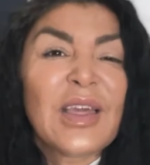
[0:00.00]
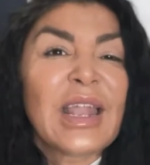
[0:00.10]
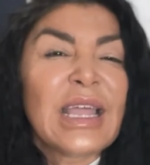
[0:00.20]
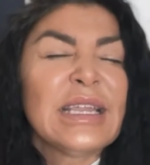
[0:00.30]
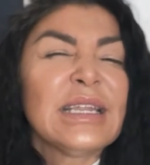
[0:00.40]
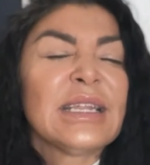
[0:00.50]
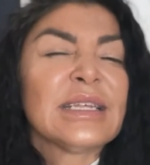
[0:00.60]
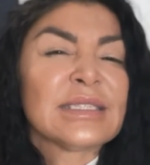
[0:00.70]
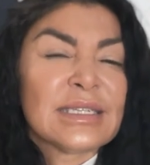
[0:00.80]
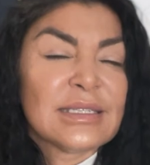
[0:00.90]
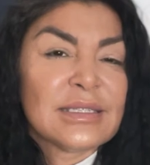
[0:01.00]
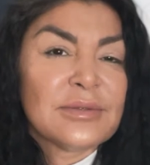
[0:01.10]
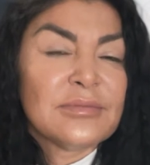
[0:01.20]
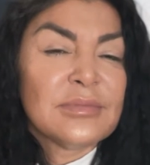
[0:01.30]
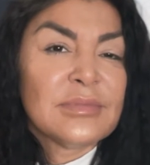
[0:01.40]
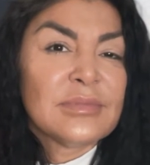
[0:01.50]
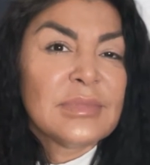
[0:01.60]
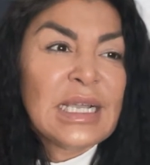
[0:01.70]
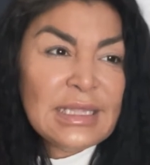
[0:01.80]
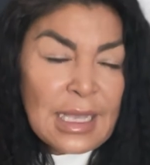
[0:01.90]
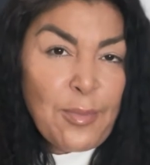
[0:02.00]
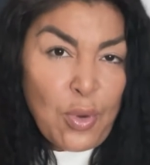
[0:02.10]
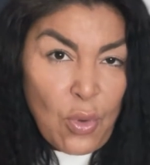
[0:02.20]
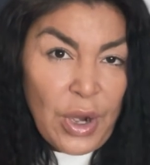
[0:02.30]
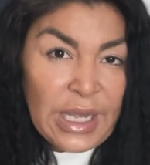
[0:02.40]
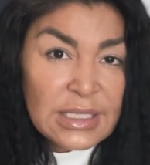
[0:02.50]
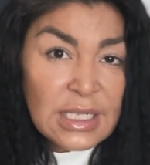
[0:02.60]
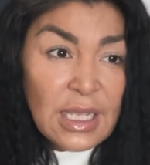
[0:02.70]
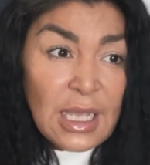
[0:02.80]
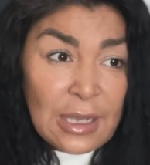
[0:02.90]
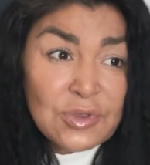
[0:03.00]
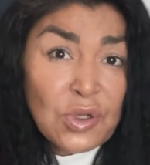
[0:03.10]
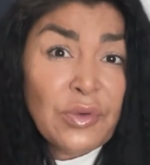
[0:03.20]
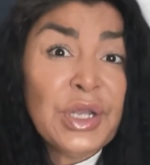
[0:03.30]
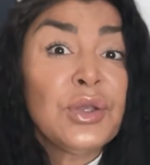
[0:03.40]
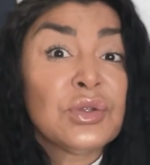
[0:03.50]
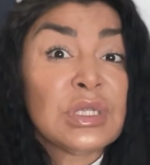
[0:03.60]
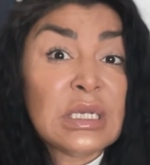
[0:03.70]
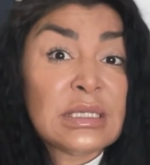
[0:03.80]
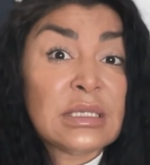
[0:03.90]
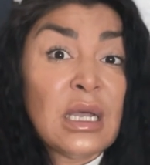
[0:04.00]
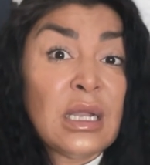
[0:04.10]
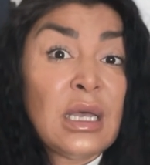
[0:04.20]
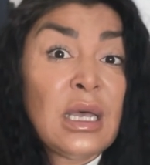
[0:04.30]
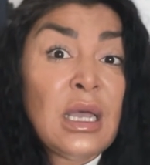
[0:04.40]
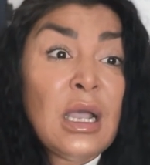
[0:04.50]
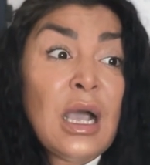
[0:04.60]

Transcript: then I needed a system. At that point, I was already using Asana.